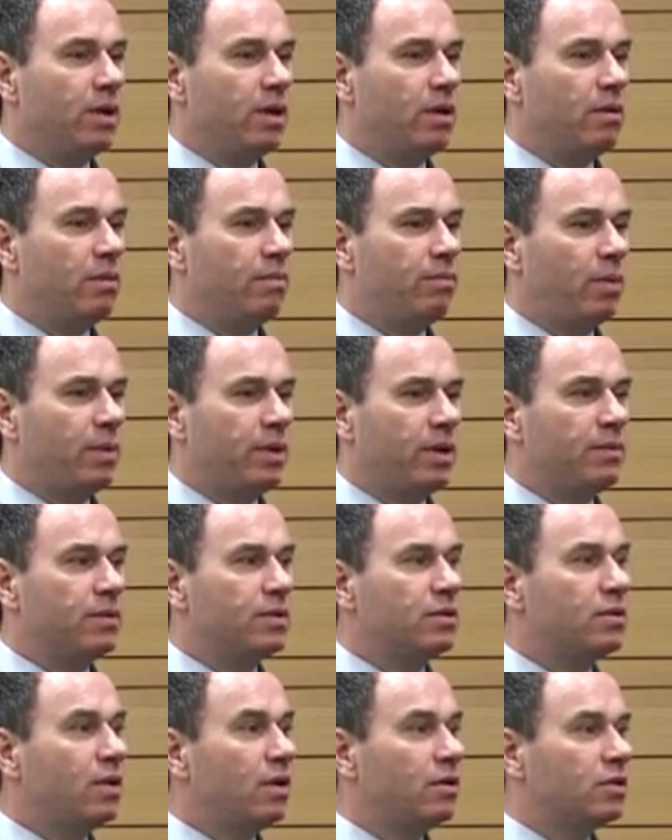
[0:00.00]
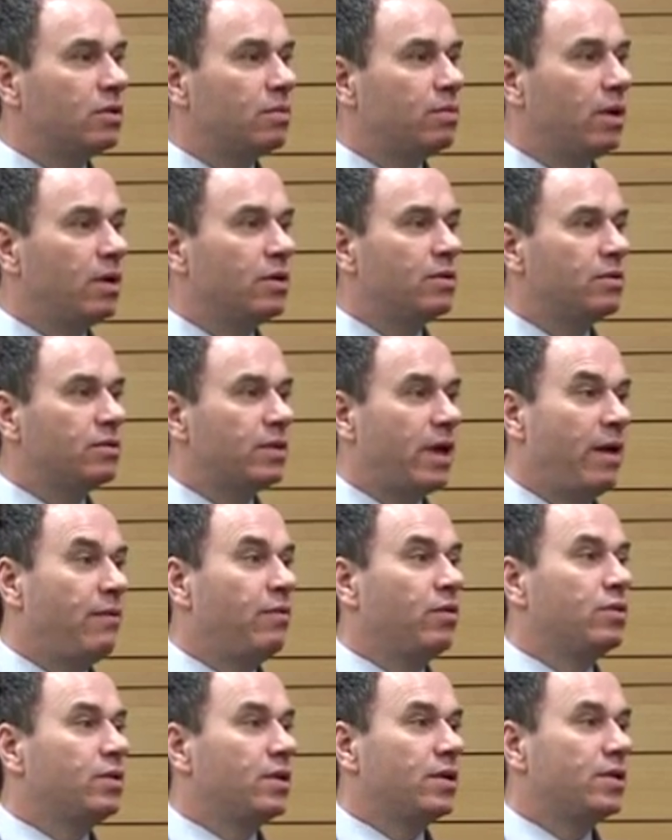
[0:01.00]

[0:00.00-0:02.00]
it probably comes as no surprise to us, everyone